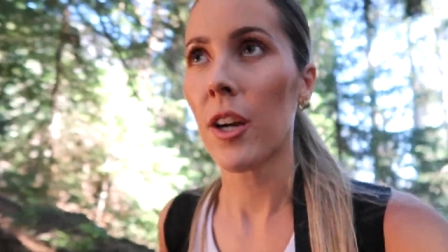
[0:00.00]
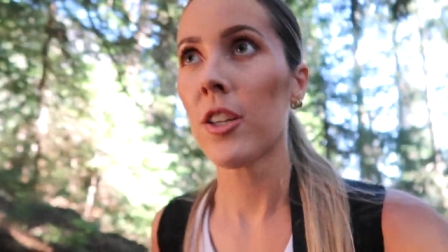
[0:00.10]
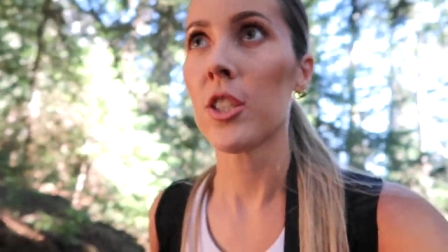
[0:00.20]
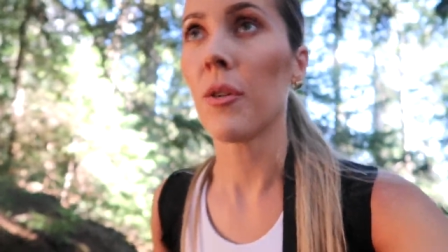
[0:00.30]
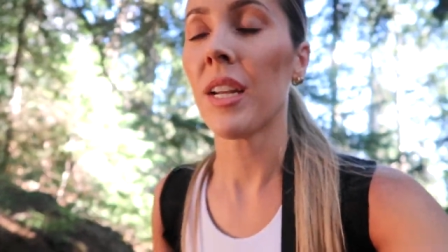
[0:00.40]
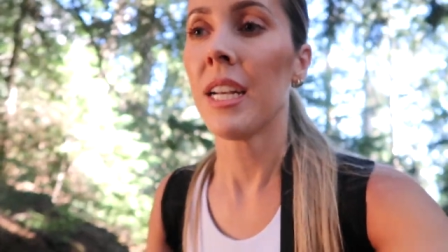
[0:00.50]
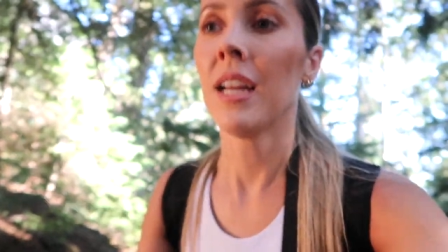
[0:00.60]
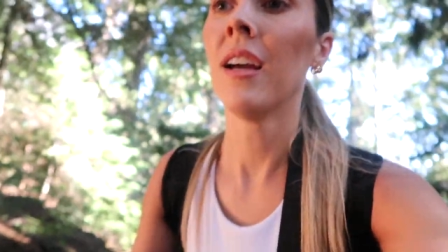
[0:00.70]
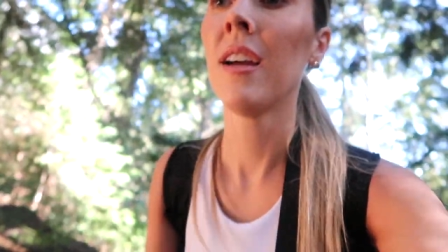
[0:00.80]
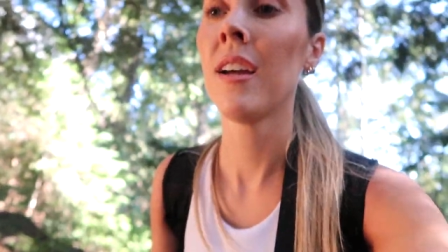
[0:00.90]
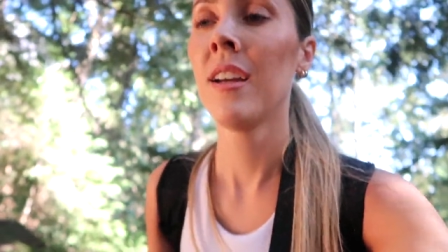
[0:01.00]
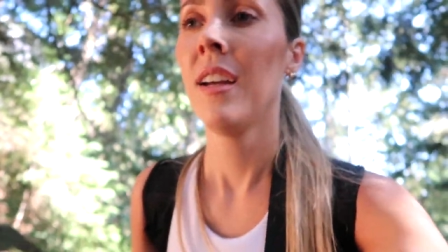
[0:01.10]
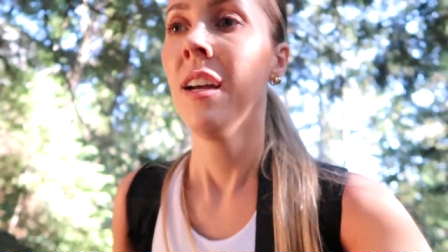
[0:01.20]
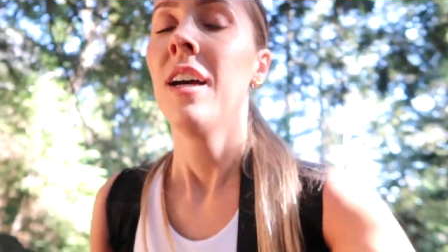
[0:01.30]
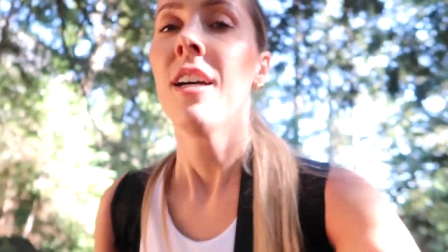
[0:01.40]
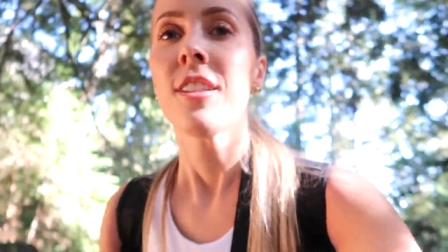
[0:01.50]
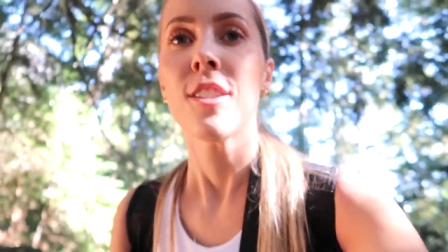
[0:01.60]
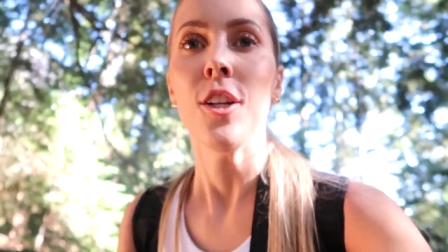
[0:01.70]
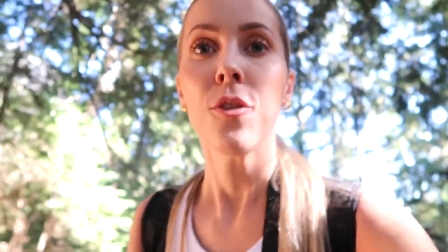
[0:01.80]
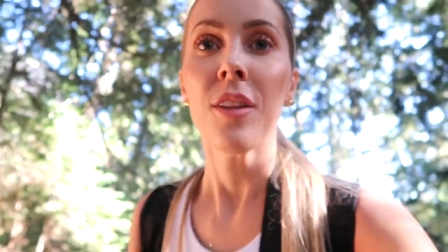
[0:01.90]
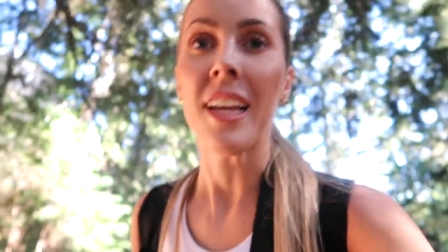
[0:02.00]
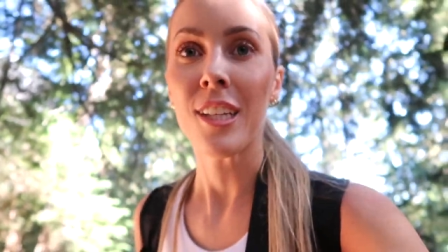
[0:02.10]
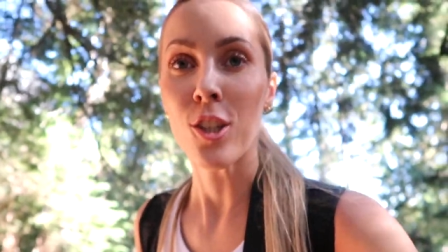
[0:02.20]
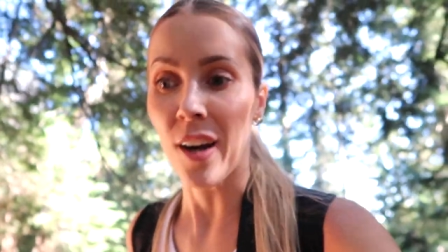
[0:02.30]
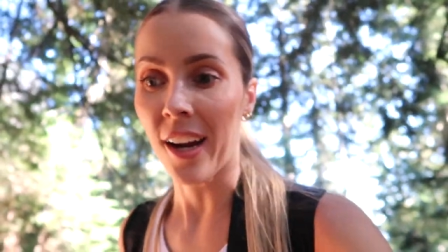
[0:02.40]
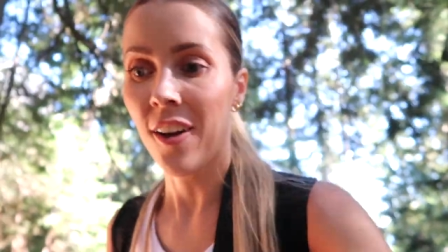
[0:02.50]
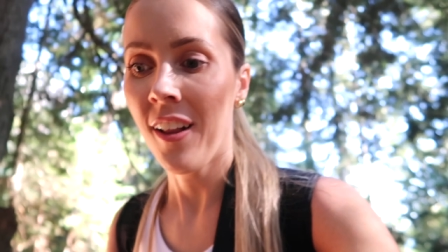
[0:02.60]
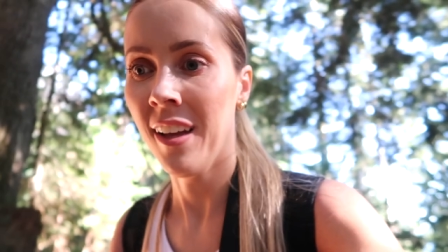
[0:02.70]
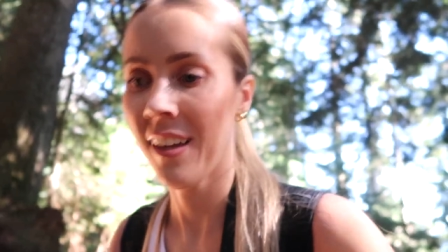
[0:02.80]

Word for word: are doing Snow Lake Trail.